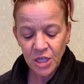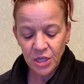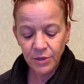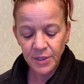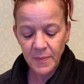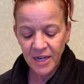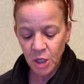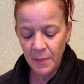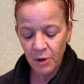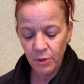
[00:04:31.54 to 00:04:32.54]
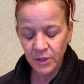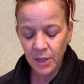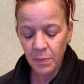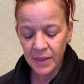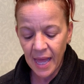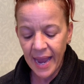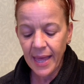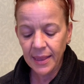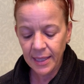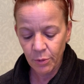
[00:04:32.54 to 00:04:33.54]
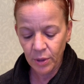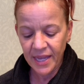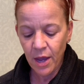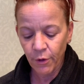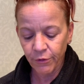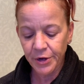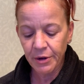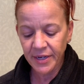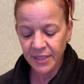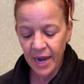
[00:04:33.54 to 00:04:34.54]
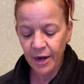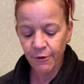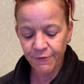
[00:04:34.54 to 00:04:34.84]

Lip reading: To use Magic Minerals, apply liberally over your entire